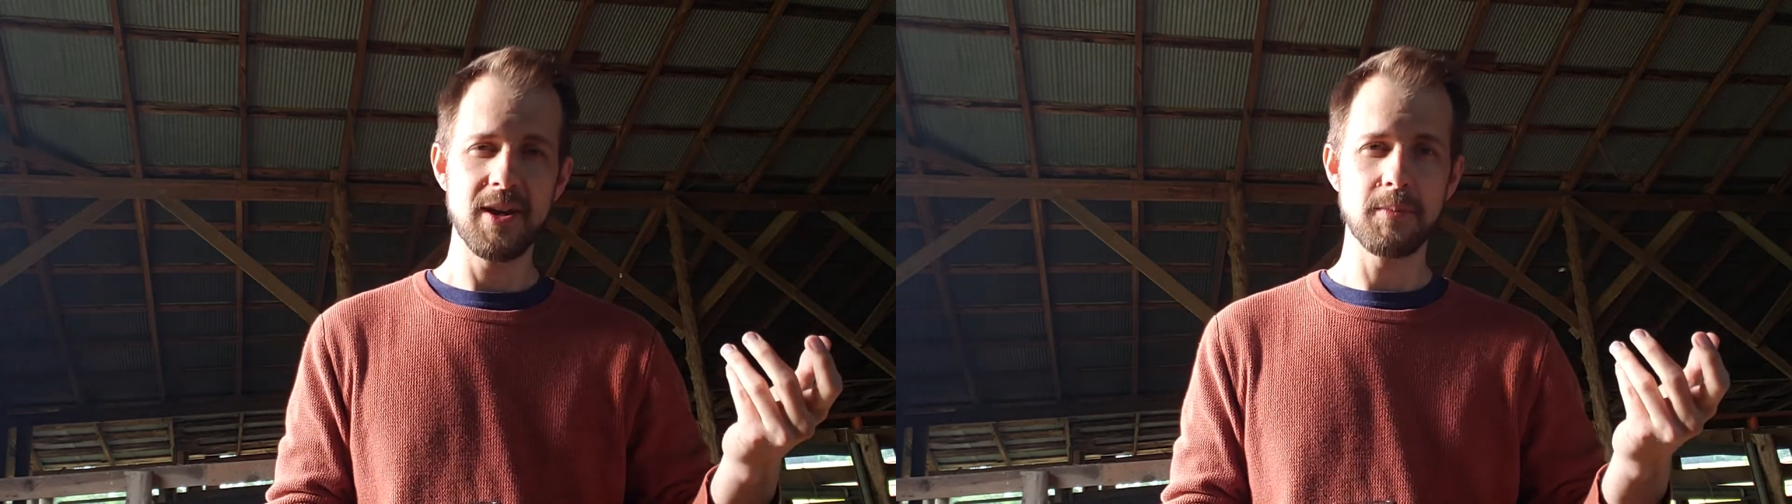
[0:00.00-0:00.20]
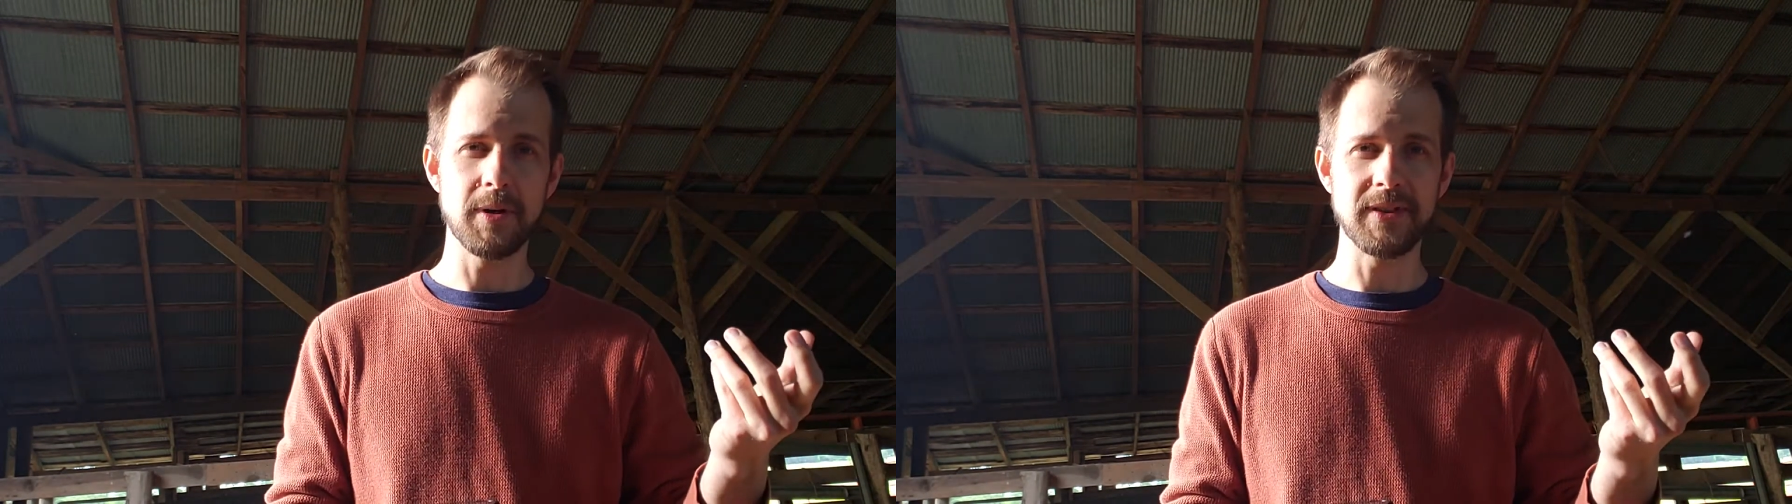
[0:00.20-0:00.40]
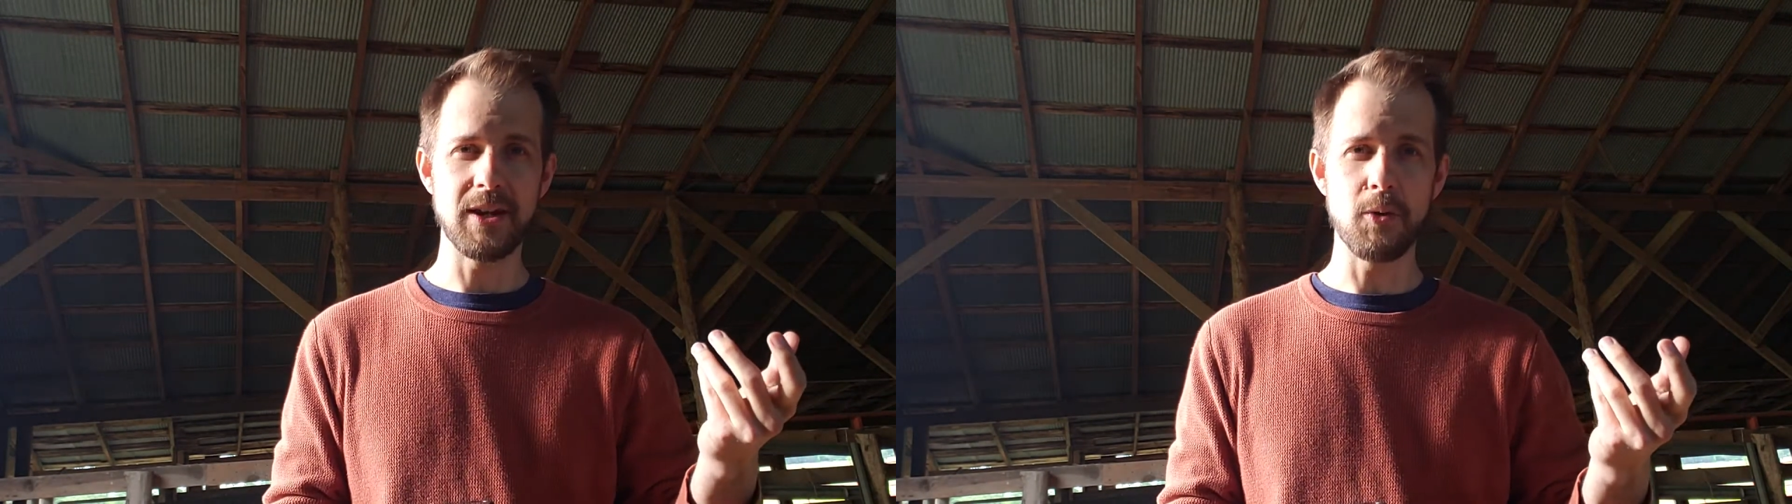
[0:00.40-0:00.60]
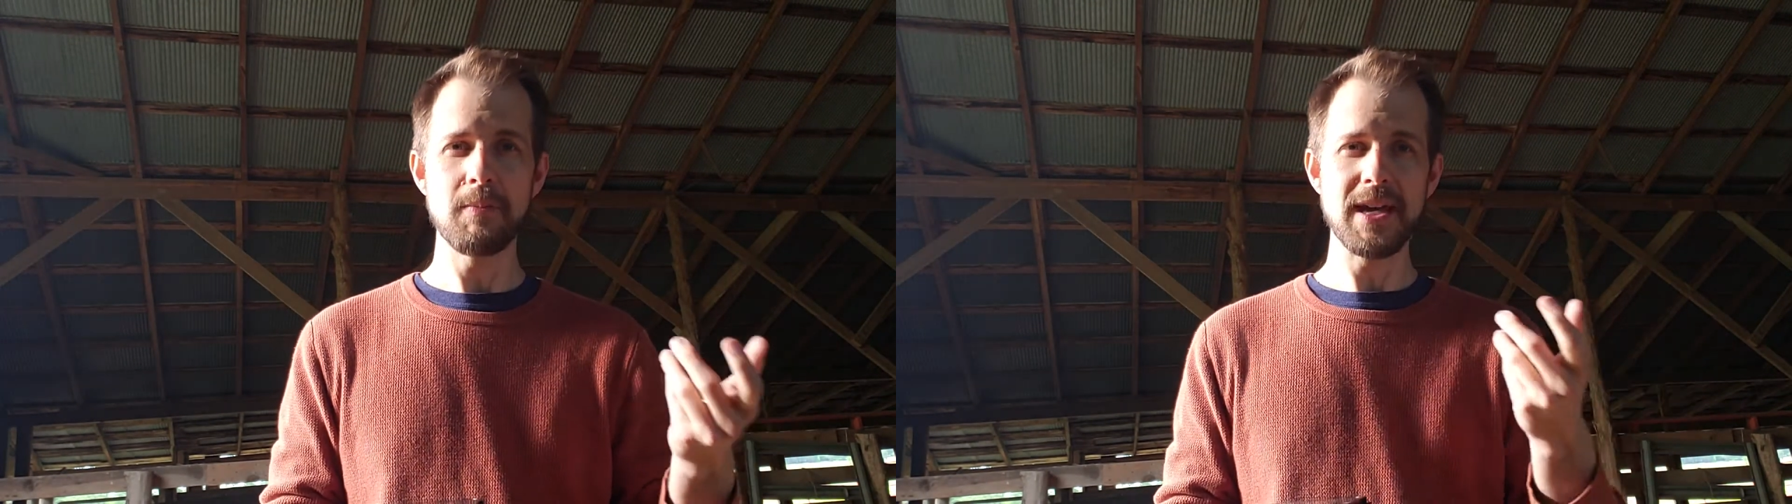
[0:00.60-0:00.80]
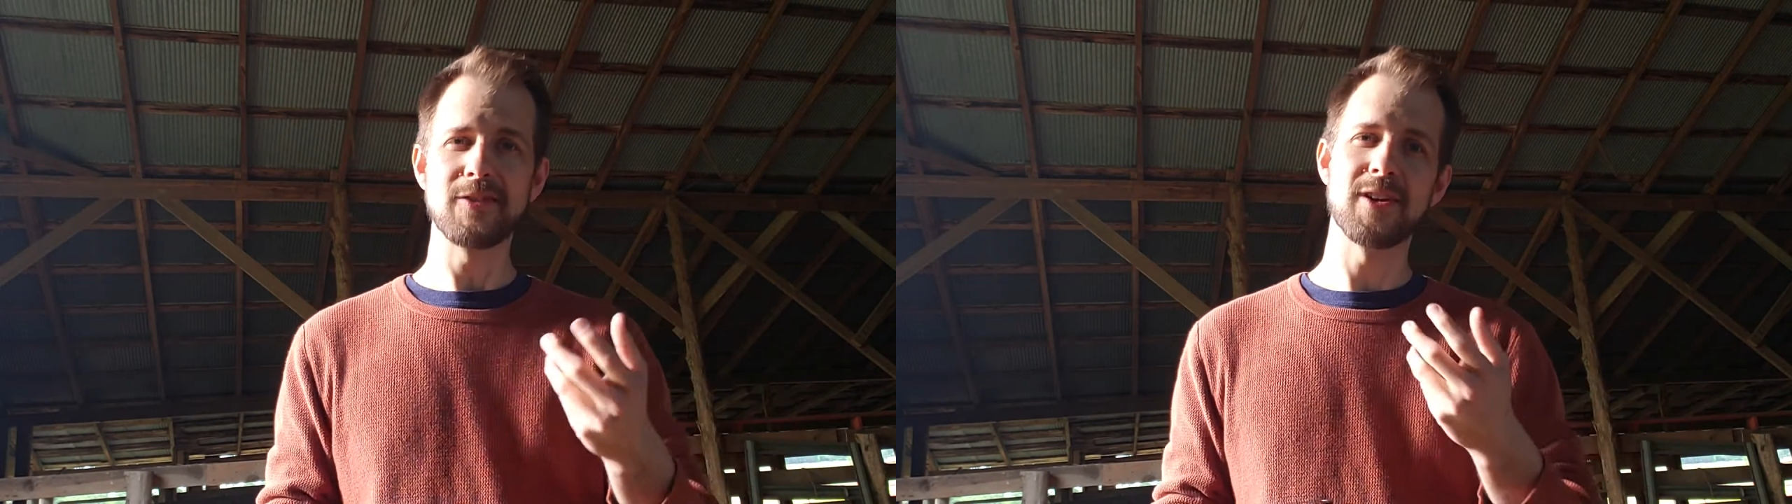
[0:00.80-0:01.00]
but they don't
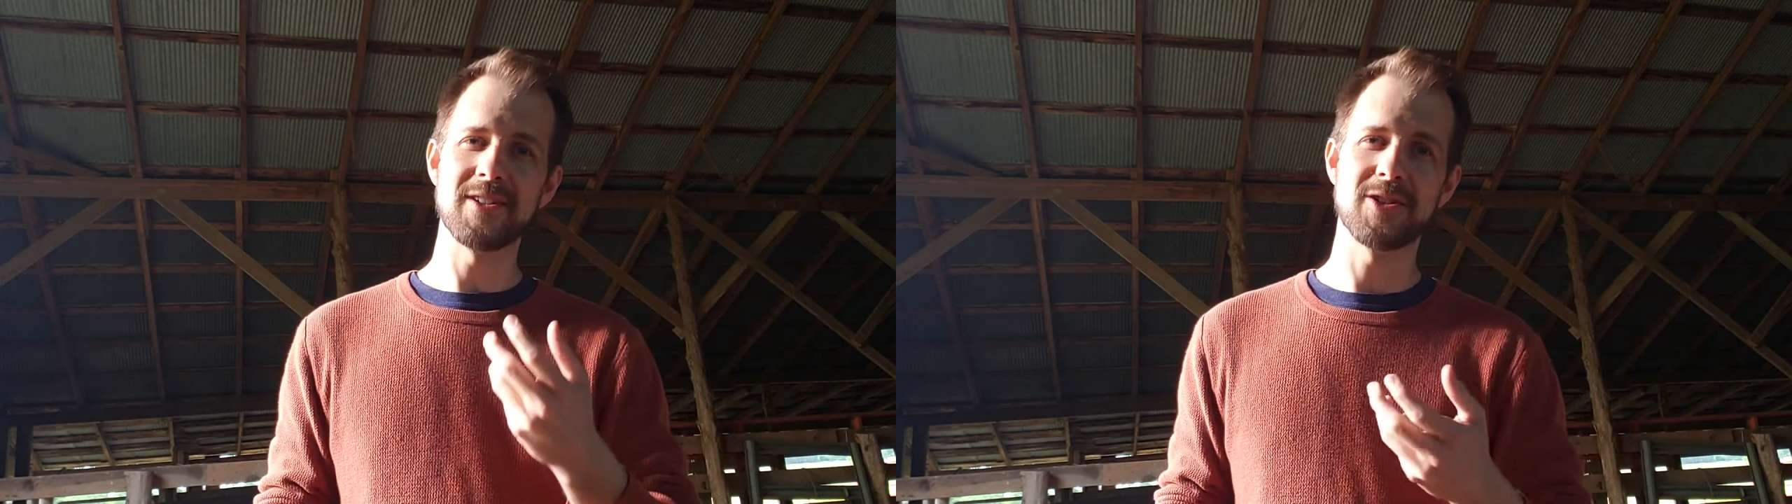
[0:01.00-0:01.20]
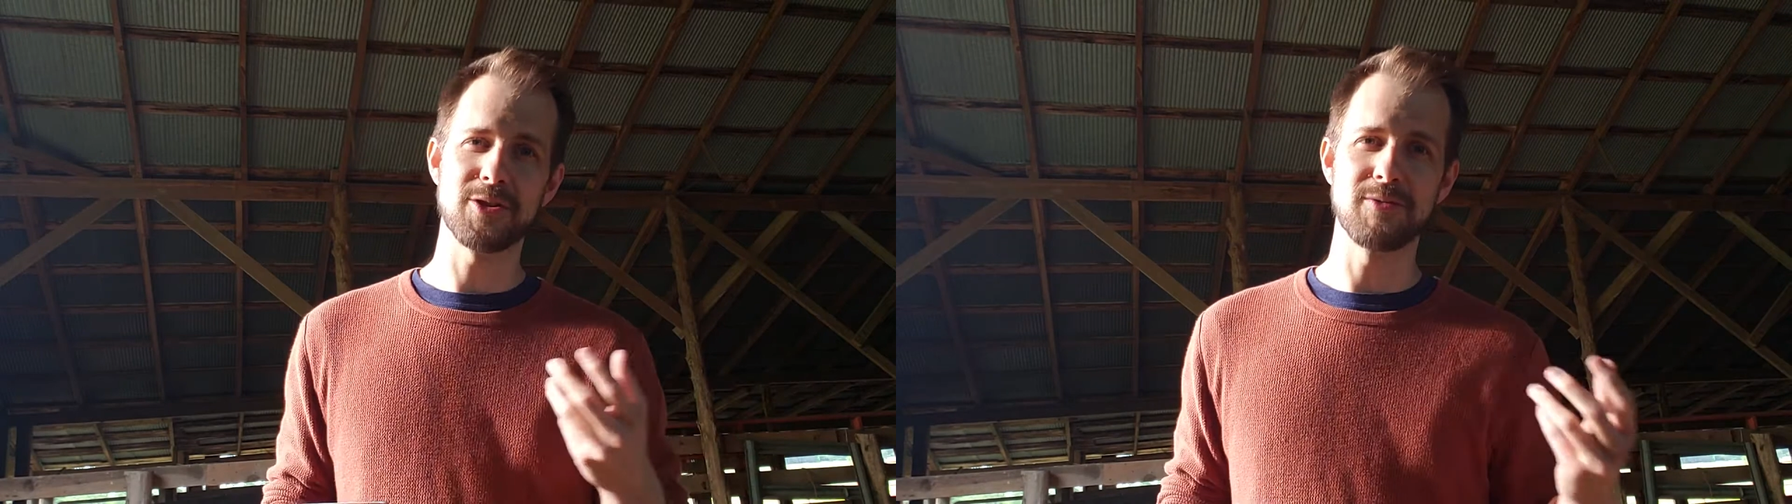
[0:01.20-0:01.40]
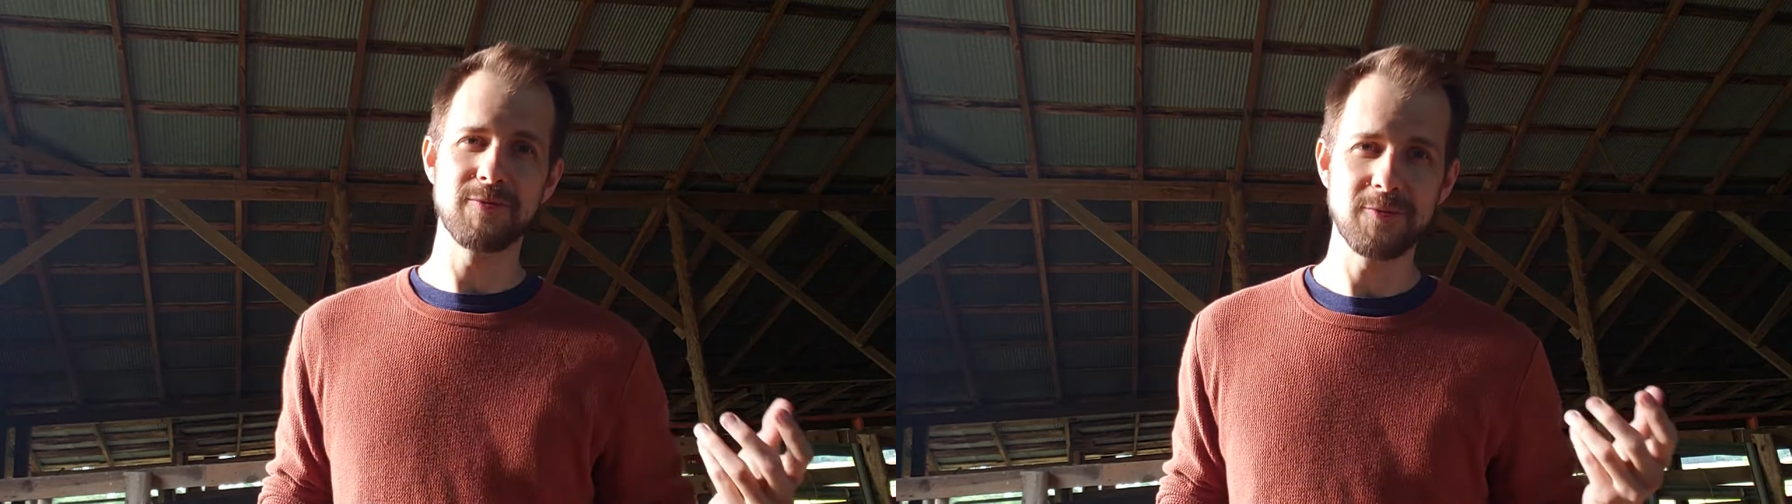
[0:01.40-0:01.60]
make the decision